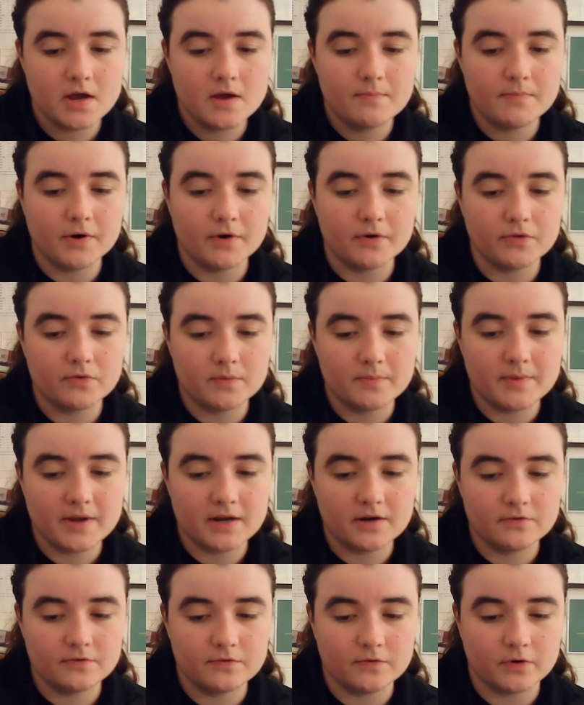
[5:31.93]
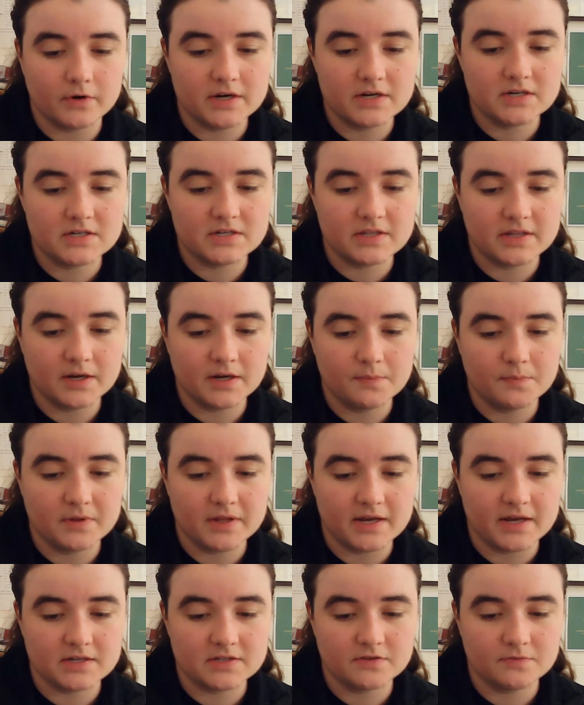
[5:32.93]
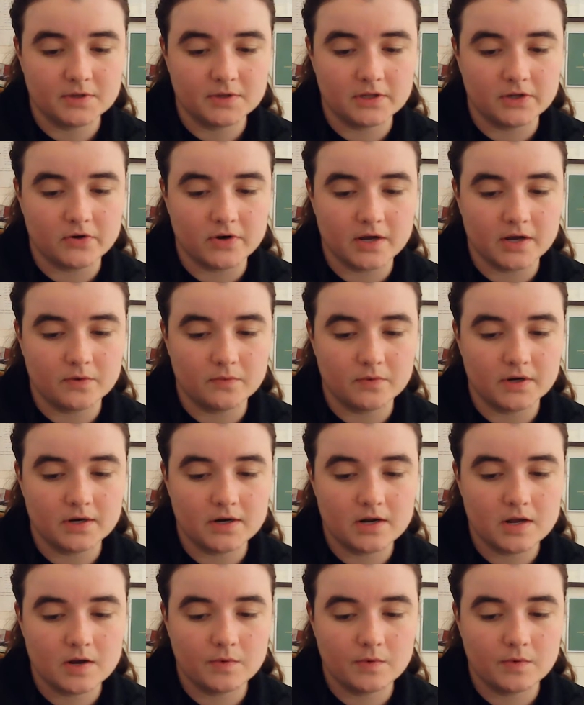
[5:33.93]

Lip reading: Both were made of 4-inch thick planks of paulownia wood,